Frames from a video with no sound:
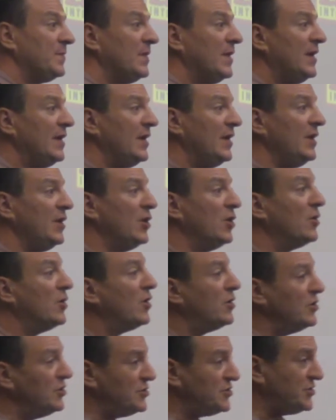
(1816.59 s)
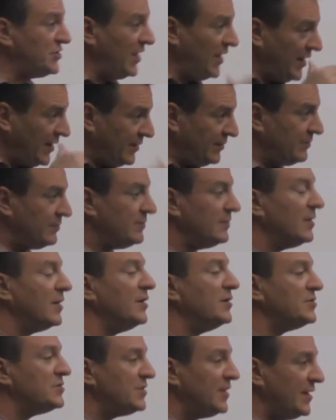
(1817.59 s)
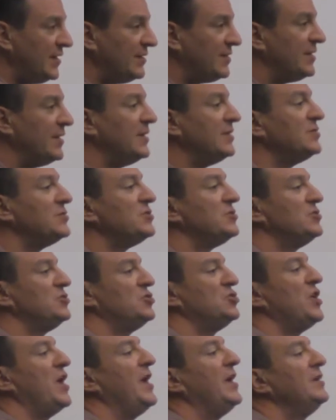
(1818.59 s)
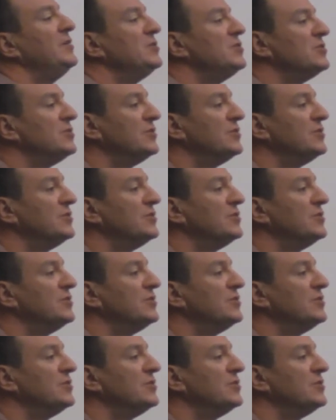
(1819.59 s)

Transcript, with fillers: you know, are you seeing, are you seeing things change?